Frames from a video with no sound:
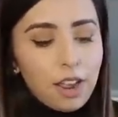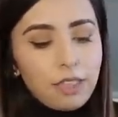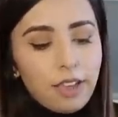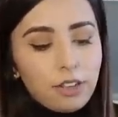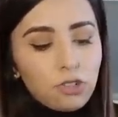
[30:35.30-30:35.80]

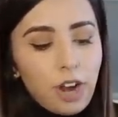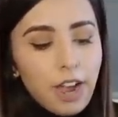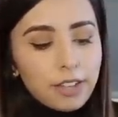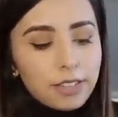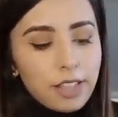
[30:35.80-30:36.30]
that
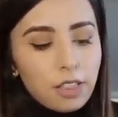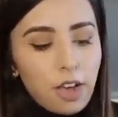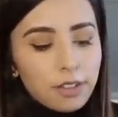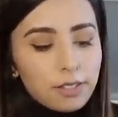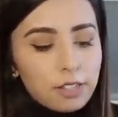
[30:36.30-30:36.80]
tracks and
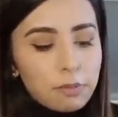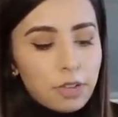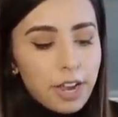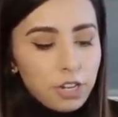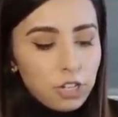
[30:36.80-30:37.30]
logs the
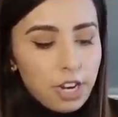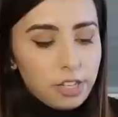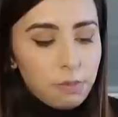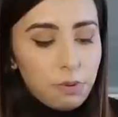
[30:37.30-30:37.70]
supply chain to